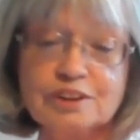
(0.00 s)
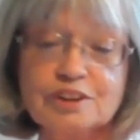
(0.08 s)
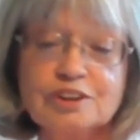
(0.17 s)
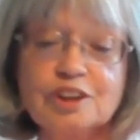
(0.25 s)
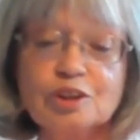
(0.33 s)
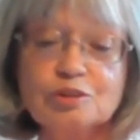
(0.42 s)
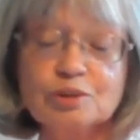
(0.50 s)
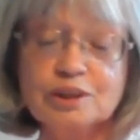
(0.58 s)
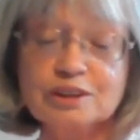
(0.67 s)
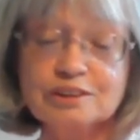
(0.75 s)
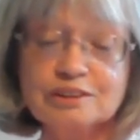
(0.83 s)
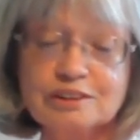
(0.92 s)
No
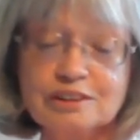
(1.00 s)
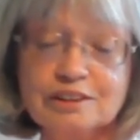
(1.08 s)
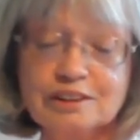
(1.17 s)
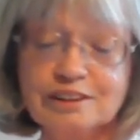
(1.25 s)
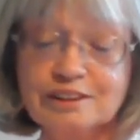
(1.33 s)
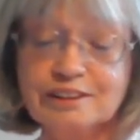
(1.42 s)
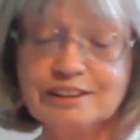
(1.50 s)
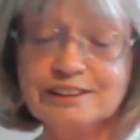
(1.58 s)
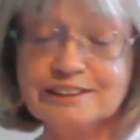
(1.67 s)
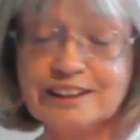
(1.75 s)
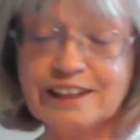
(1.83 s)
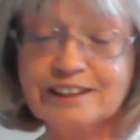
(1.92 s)
one
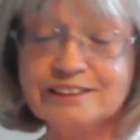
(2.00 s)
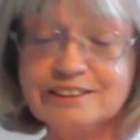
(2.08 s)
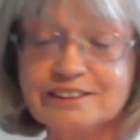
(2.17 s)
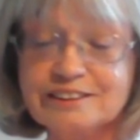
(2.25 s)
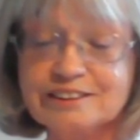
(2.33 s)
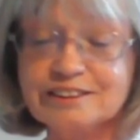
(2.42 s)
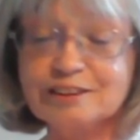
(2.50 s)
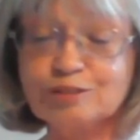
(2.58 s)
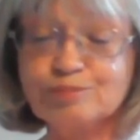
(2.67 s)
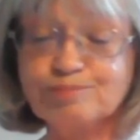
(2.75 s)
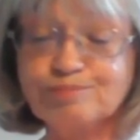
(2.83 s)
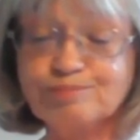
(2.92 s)
is against us.